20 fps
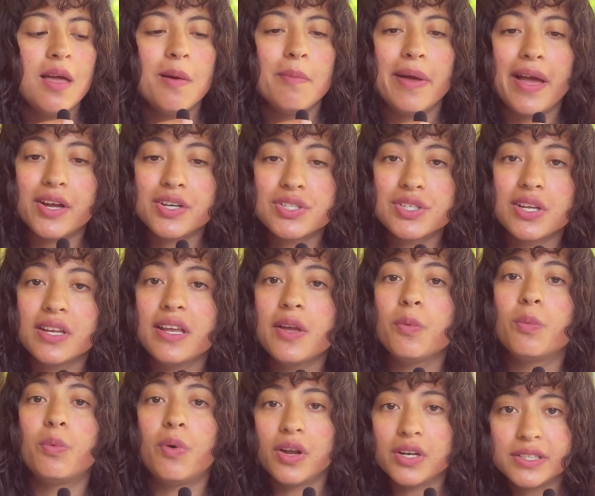But actually,
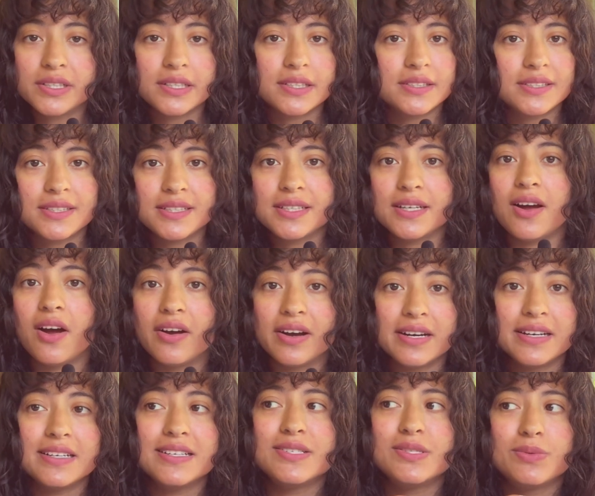watercolor
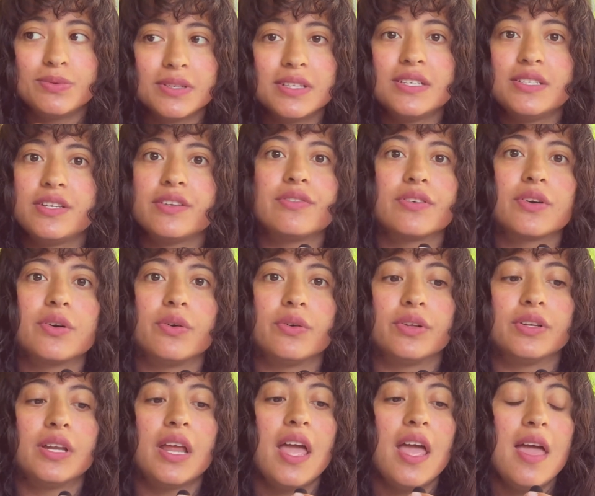art is really
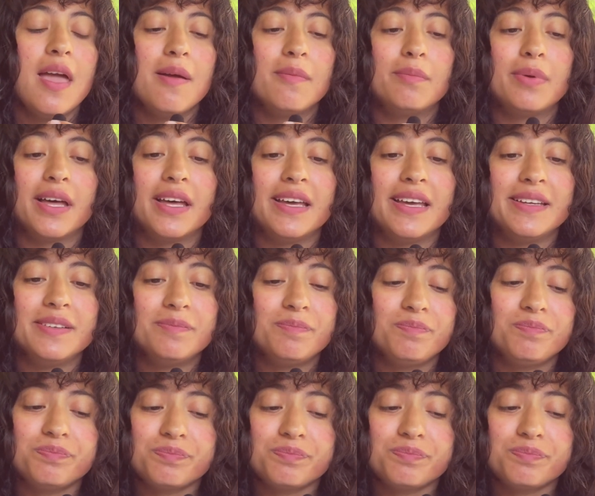difficult. But